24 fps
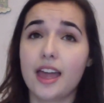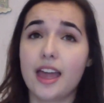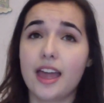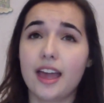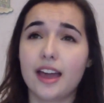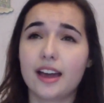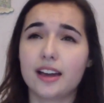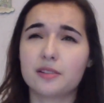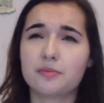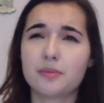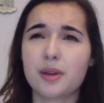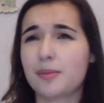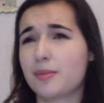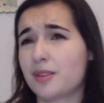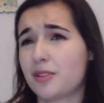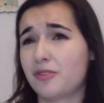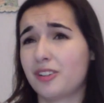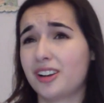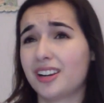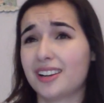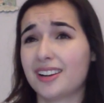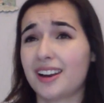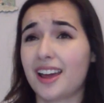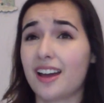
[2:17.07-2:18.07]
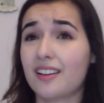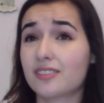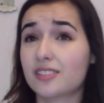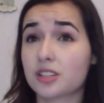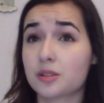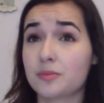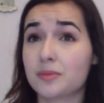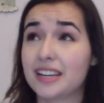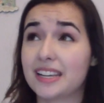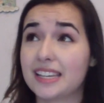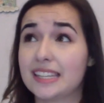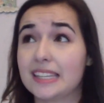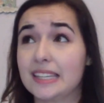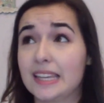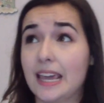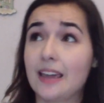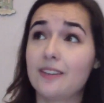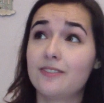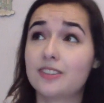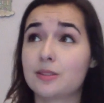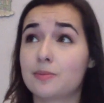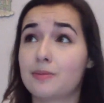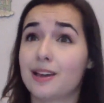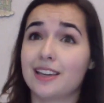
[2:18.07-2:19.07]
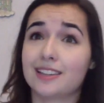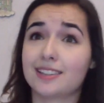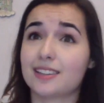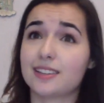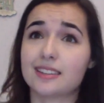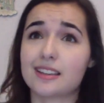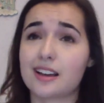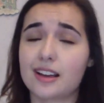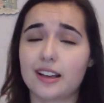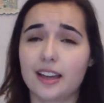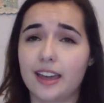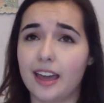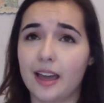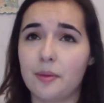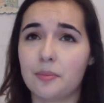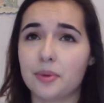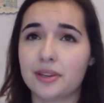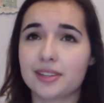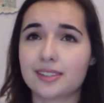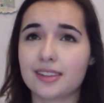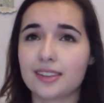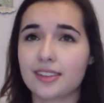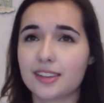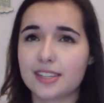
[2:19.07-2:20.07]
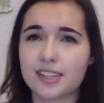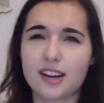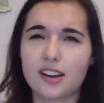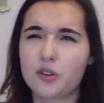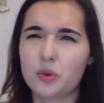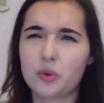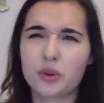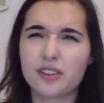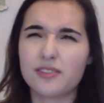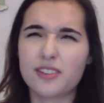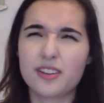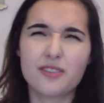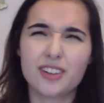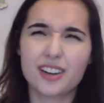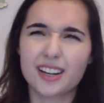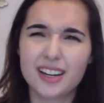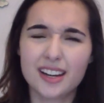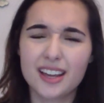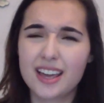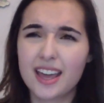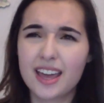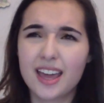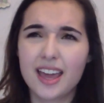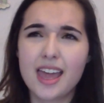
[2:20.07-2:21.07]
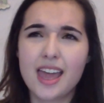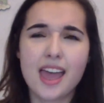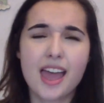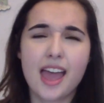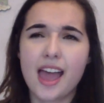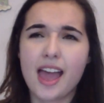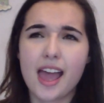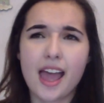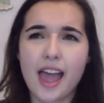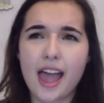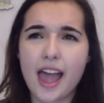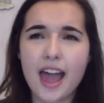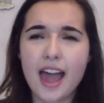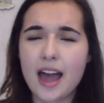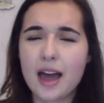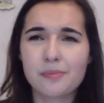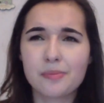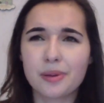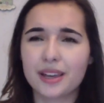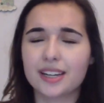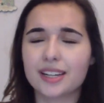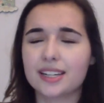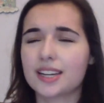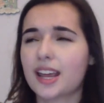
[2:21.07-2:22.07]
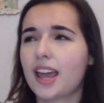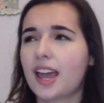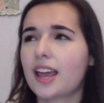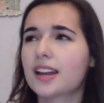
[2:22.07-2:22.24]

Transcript: And maybe if we didn't have so many safe spaces on campus, then this never would have even happened.